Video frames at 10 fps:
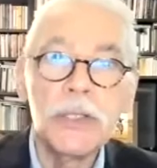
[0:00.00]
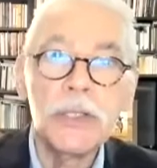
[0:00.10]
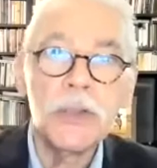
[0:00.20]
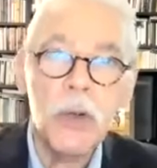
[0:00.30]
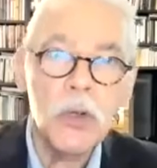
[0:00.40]

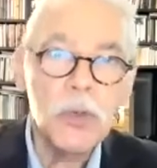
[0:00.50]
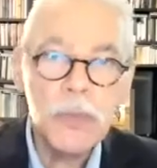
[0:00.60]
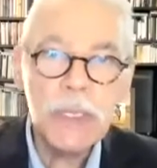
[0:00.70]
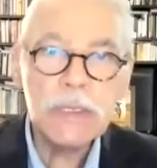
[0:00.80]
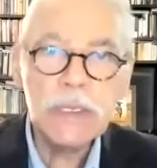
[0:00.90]
your own
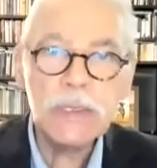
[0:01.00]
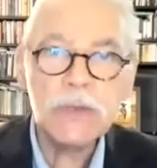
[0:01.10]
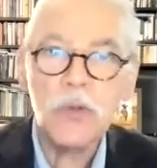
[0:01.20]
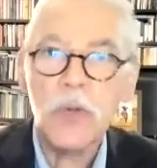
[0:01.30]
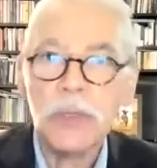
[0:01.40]
business, or
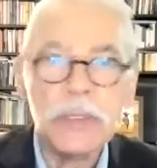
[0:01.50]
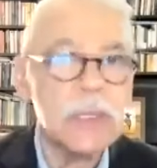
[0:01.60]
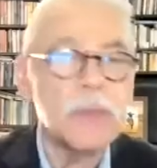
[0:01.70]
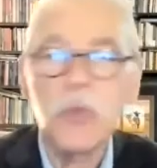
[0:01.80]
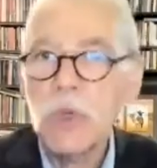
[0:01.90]
whether some
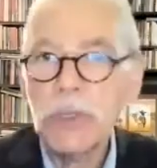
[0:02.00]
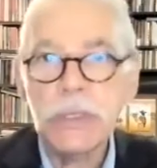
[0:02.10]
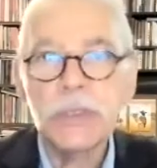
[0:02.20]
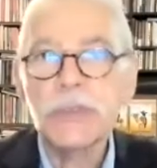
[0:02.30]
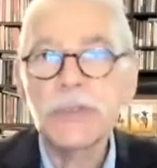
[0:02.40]
board
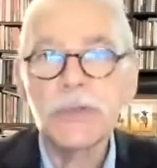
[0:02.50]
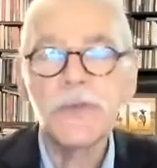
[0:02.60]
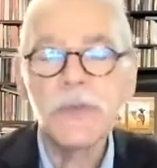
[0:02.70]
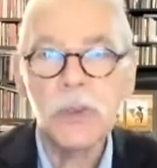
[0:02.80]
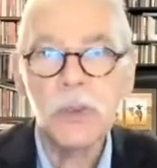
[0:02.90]
that you're
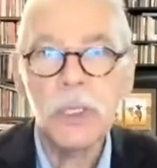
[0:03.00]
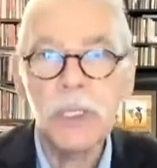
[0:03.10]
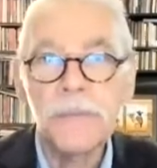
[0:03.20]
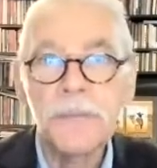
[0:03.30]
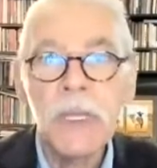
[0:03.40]
serving
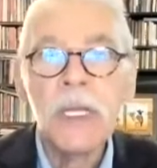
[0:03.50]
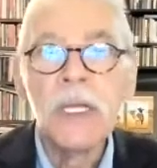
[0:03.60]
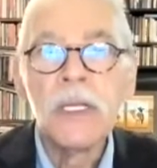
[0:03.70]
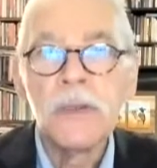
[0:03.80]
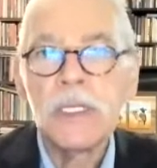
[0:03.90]
on.
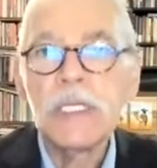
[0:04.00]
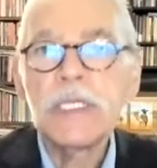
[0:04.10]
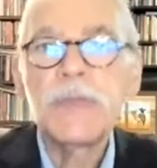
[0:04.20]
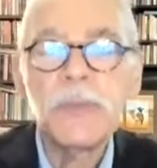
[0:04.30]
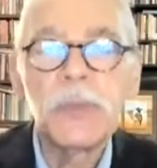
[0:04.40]
These
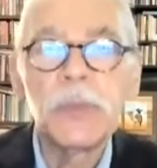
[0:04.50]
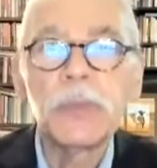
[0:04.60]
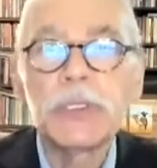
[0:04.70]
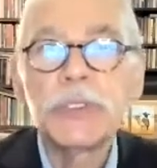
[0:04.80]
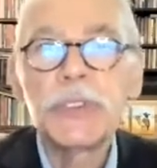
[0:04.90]
people
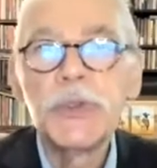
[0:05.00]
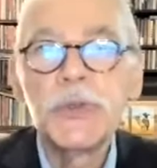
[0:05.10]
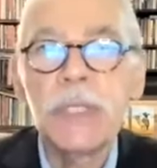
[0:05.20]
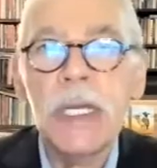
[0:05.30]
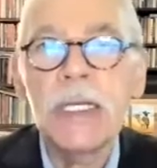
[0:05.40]

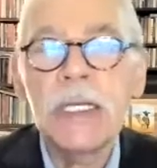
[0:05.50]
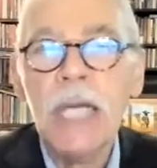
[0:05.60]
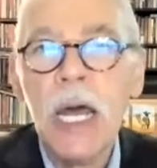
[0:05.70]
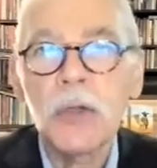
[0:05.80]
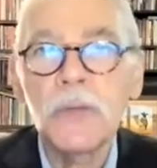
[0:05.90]
platoon in and
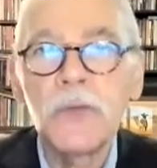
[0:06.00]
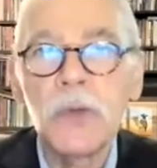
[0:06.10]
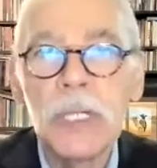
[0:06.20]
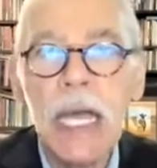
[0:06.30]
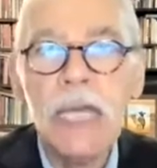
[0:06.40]
out of your
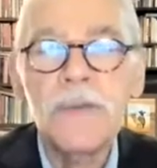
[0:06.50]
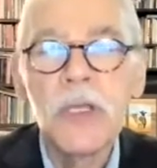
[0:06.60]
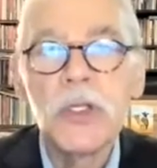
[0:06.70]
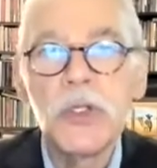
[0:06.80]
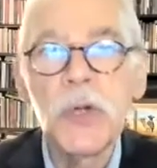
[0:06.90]
life.
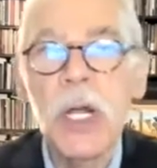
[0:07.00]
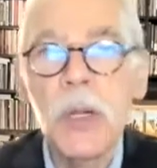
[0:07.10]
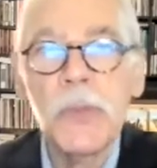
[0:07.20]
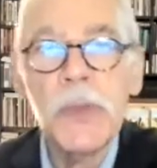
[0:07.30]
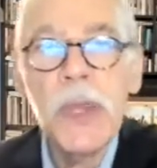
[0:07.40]
You
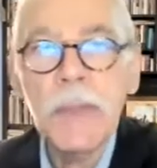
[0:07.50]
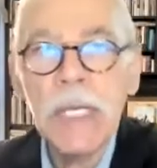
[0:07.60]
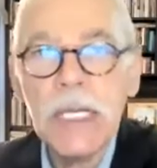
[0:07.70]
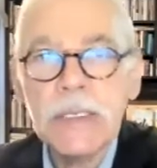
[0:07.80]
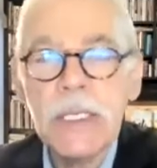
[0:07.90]
help them
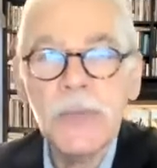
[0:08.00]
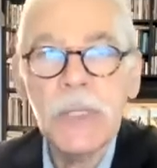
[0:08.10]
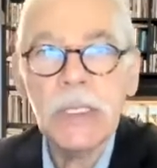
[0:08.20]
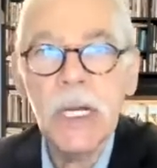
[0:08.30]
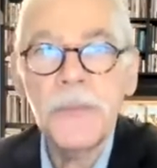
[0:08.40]
get
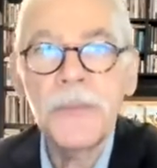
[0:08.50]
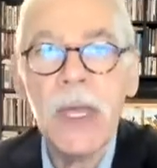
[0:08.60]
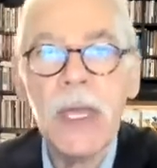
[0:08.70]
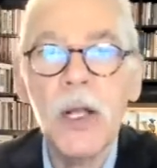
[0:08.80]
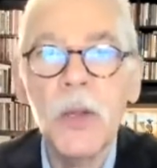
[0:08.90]
something done.
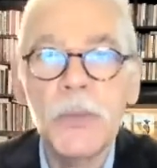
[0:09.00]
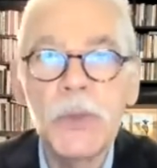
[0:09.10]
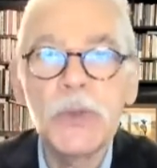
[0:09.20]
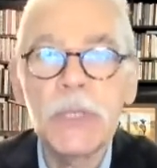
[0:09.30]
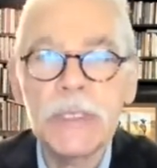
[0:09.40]
They help
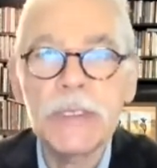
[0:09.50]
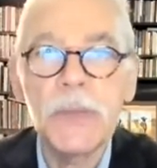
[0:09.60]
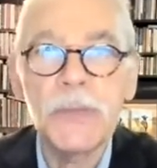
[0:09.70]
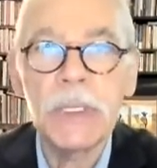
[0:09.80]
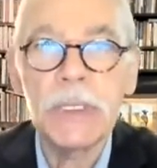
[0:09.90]
you get
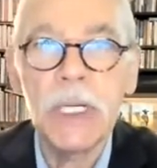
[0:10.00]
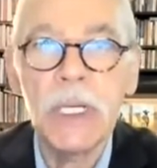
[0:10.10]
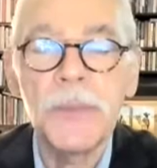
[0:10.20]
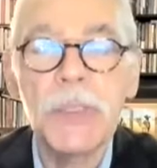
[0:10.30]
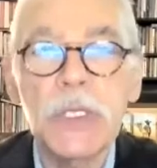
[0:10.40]
something
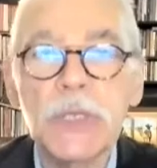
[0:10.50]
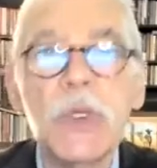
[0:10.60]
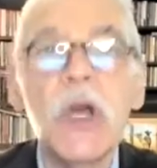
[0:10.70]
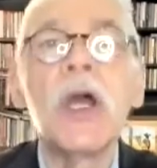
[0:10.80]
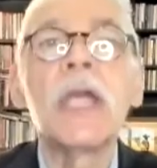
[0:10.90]
done, because
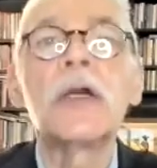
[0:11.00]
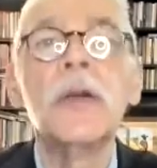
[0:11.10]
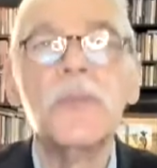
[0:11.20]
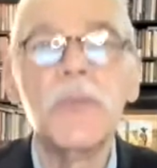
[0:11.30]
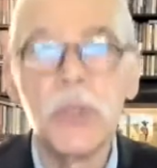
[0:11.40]
we are a
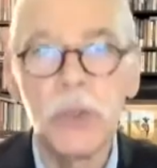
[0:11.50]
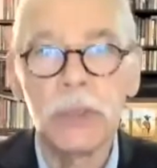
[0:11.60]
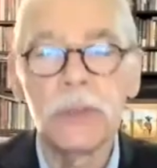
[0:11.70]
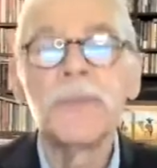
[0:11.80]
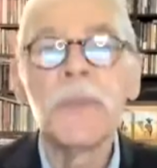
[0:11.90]
communal
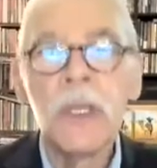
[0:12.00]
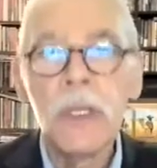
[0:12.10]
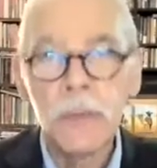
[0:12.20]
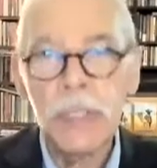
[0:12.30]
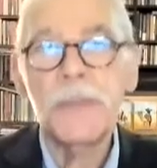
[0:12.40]

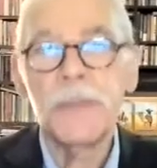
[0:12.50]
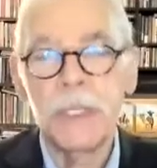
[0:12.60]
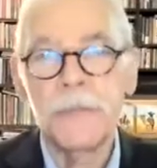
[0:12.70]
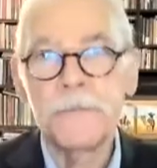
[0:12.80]
people.